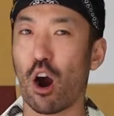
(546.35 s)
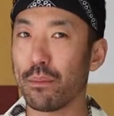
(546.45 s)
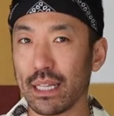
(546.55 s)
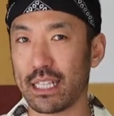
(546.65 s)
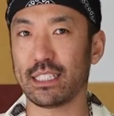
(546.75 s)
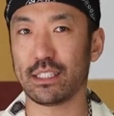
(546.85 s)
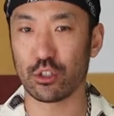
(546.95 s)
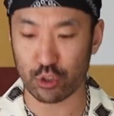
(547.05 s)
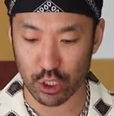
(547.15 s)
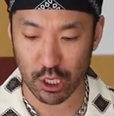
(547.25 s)
caramelizes
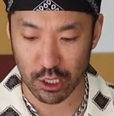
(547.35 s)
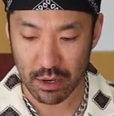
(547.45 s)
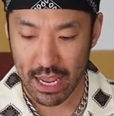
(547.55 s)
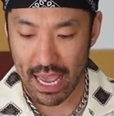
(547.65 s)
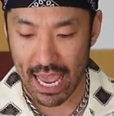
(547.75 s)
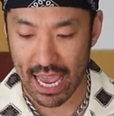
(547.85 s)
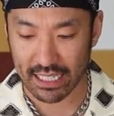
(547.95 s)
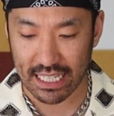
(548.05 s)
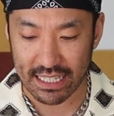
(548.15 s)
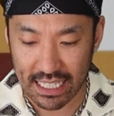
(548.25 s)
the sugar
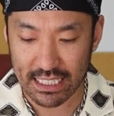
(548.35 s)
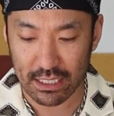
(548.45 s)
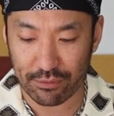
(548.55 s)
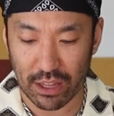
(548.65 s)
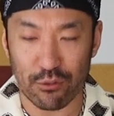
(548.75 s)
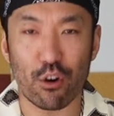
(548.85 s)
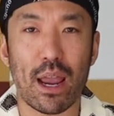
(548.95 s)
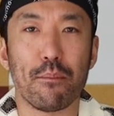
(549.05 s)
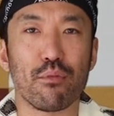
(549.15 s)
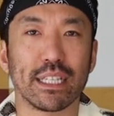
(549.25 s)
and condenses the flavor
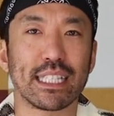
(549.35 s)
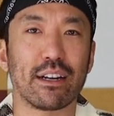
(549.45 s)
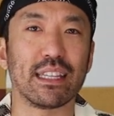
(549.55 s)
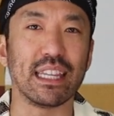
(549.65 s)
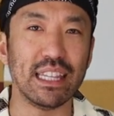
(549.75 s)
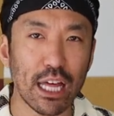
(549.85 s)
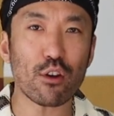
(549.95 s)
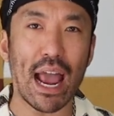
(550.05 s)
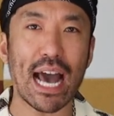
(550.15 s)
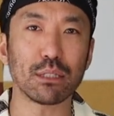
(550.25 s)
and brings out
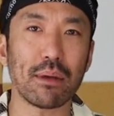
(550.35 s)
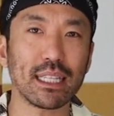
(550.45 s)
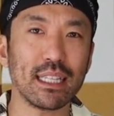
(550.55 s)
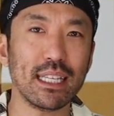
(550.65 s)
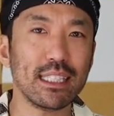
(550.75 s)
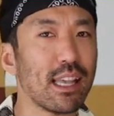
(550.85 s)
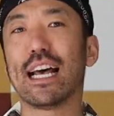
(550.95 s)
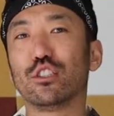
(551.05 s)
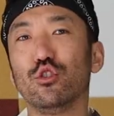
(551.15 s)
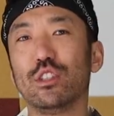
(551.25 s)
another aspect in this
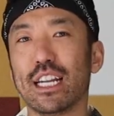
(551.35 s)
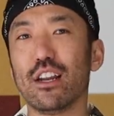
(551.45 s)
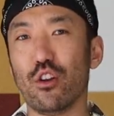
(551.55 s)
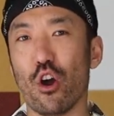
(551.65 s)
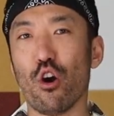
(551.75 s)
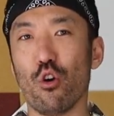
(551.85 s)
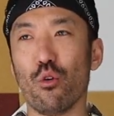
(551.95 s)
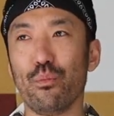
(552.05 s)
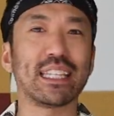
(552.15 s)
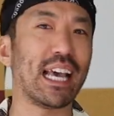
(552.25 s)
that you didn't
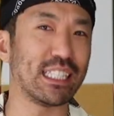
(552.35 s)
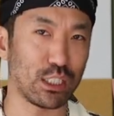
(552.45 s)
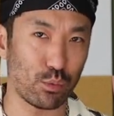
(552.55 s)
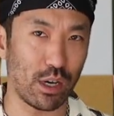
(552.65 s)
know could taste this